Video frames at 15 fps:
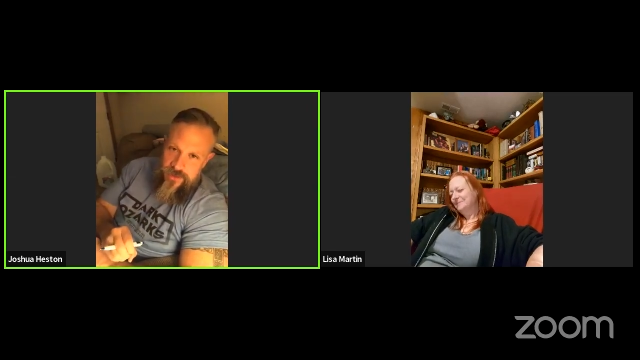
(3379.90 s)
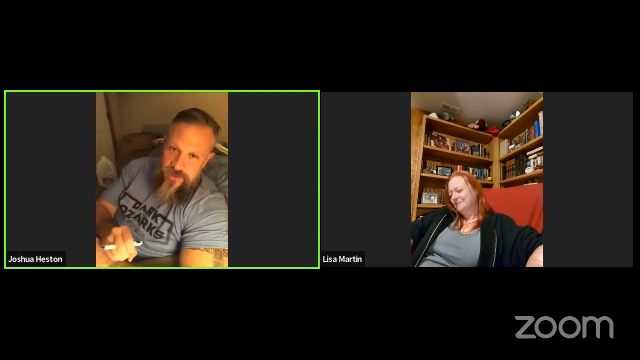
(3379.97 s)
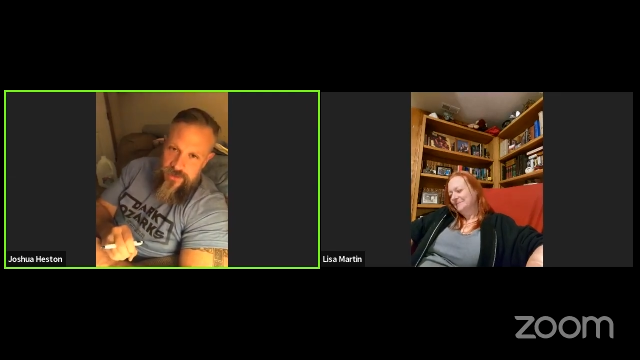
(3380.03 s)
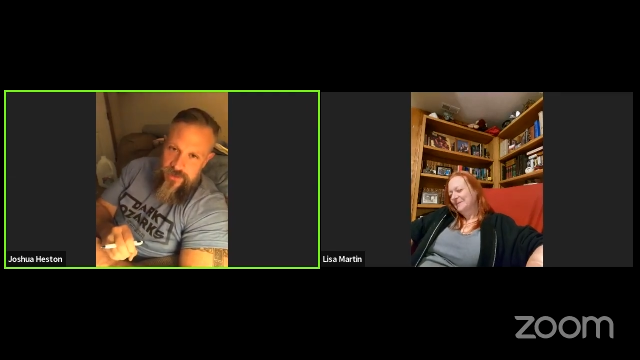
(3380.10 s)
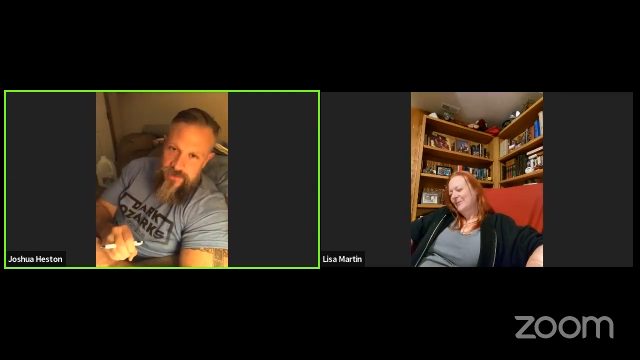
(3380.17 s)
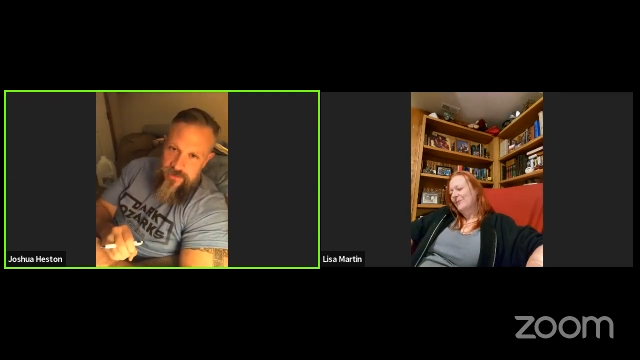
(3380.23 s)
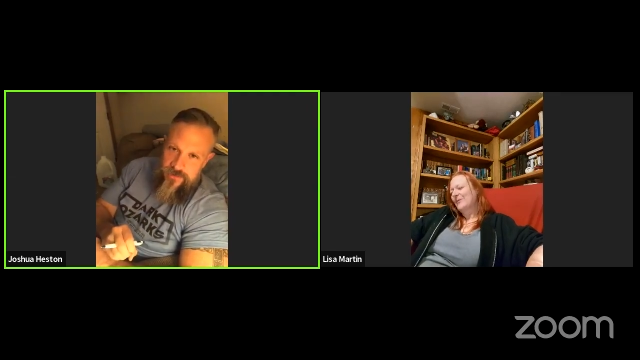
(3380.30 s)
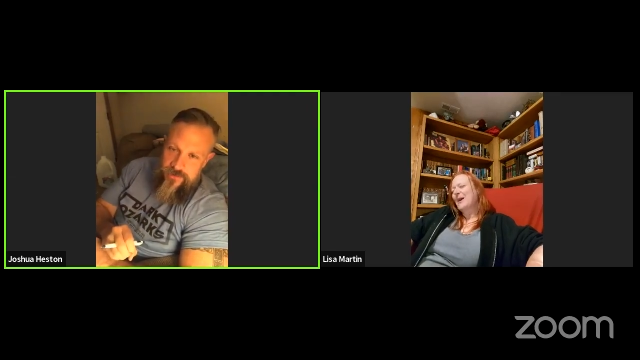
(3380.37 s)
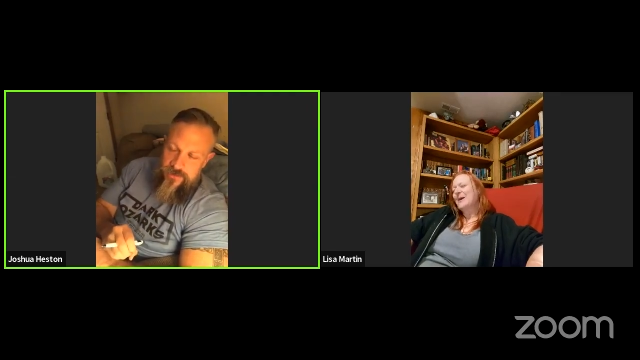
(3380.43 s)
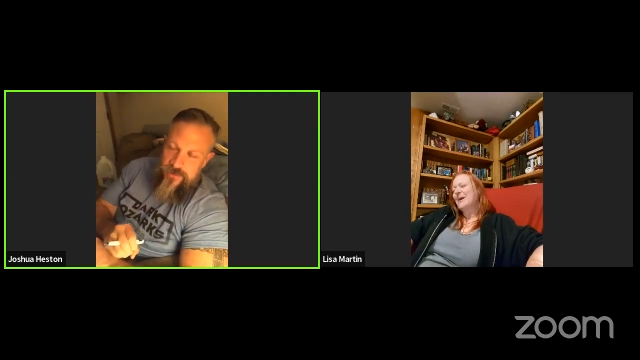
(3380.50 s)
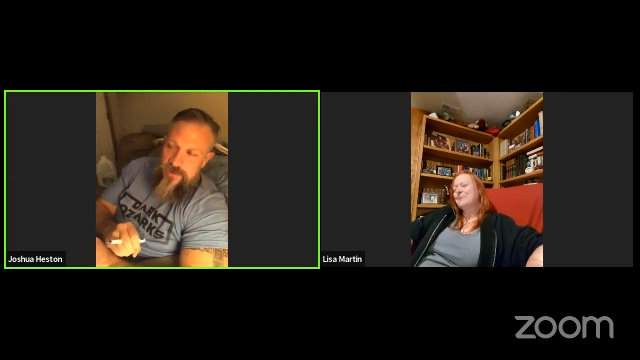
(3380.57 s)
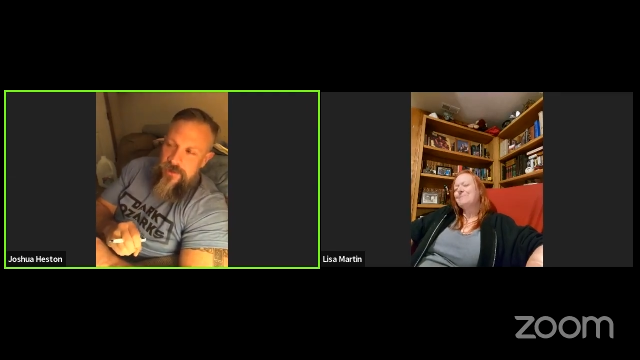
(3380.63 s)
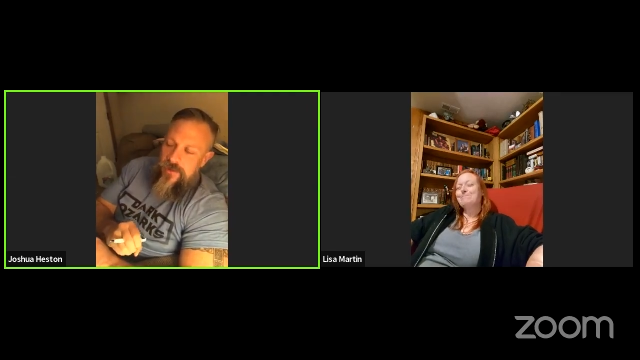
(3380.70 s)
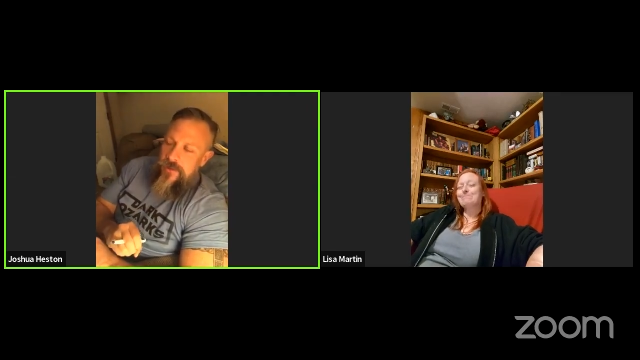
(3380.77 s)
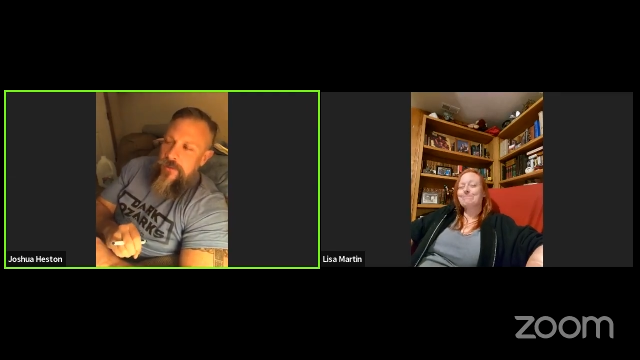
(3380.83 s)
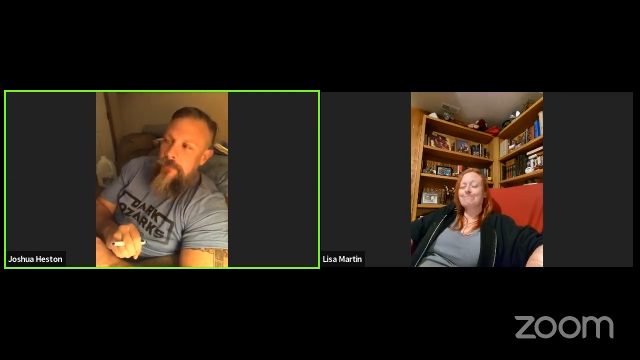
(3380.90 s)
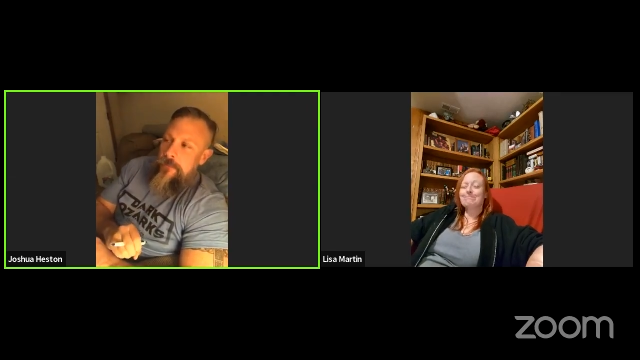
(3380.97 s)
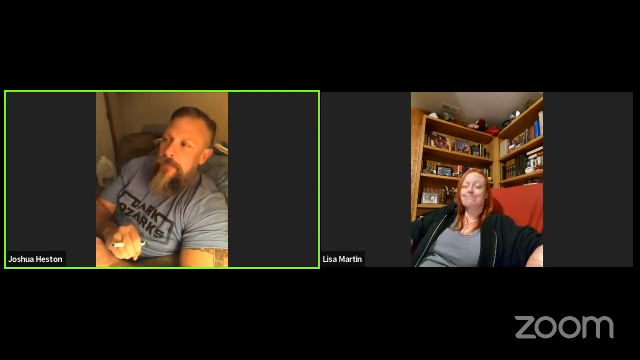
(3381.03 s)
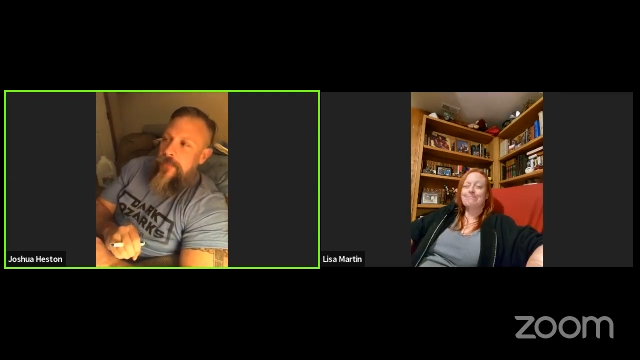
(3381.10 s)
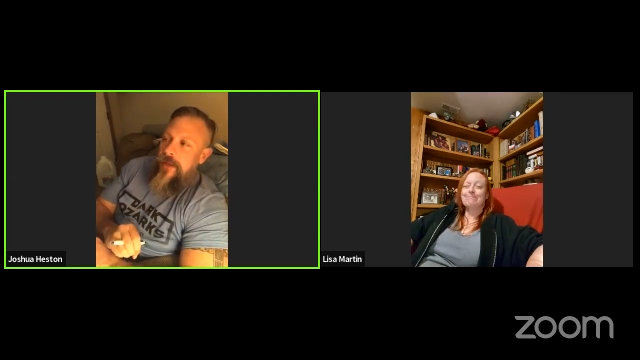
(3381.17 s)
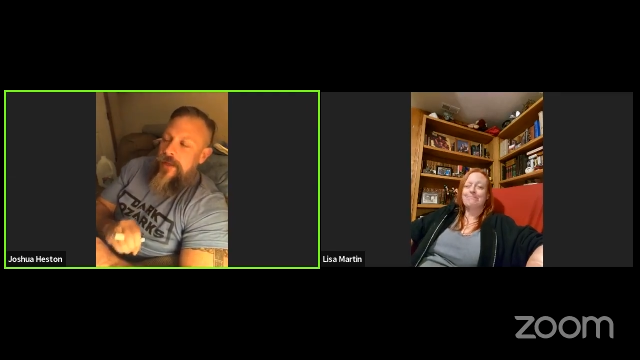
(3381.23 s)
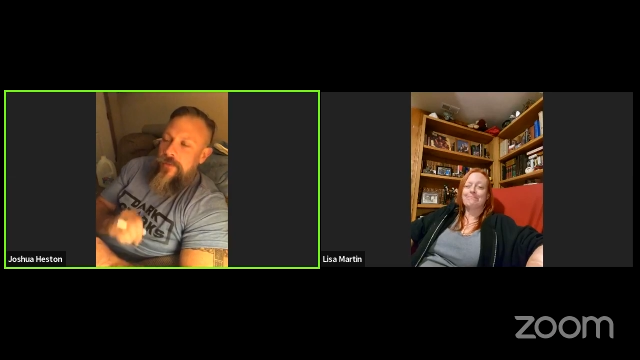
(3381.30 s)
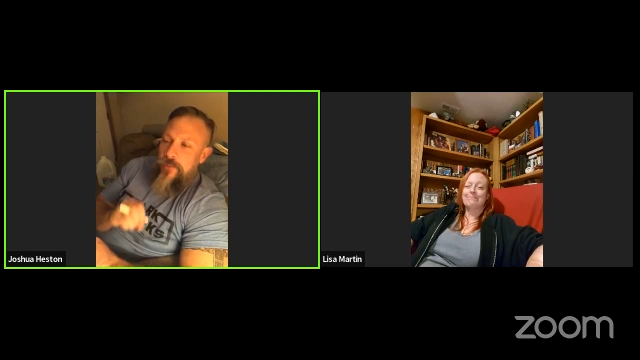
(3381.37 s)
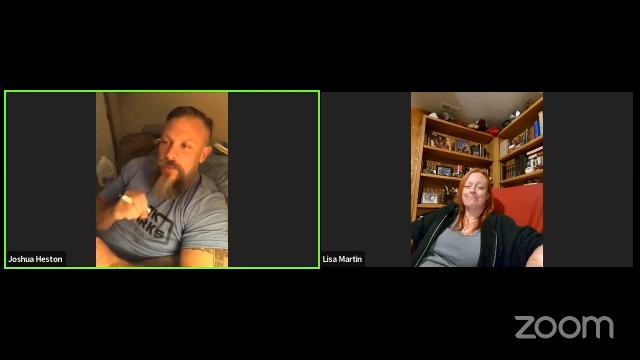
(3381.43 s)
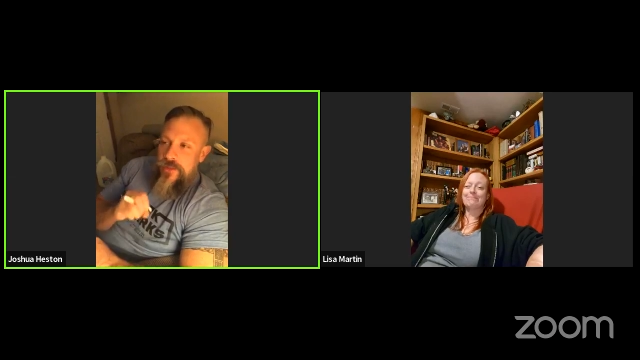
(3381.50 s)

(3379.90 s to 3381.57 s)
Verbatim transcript: and right. and